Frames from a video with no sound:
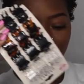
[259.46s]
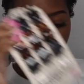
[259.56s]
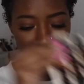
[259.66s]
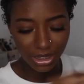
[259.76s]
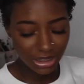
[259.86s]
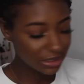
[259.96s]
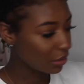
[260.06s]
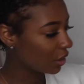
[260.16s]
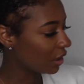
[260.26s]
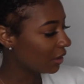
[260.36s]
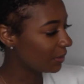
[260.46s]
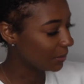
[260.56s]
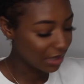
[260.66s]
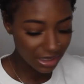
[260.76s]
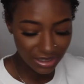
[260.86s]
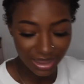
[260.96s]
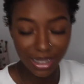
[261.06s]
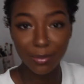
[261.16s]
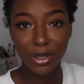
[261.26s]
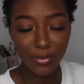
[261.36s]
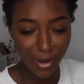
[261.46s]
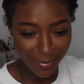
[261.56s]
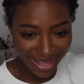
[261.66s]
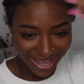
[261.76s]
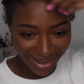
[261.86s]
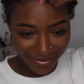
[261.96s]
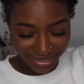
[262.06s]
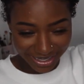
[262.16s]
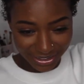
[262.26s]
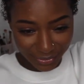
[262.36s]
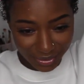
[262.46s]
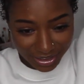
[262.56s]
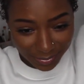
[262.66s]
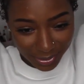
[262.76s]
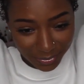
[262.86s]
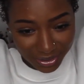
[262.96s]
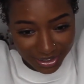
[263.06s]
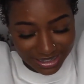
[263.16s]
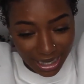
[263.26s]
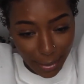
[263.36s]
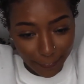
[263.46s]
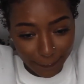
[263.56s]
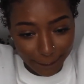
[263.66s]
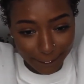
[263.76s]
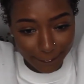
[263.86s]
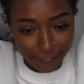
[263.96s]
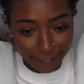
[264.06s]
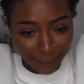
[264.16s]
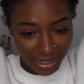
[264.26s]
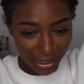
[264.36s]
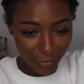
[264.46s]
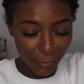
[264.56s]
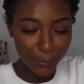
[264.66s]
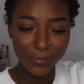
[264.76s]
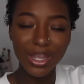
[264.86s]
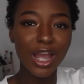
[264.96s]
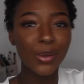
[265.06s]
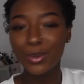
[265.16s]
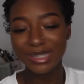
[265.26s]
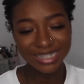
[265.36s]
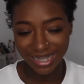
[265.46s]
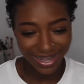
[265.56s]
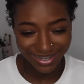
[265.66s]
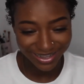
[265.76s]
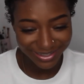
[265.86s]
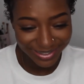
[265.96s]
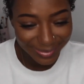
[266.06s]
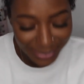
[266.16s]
Because I think I'm going to wear my hair in like a little clip up at the top. But I don't know. We'll see how that looks.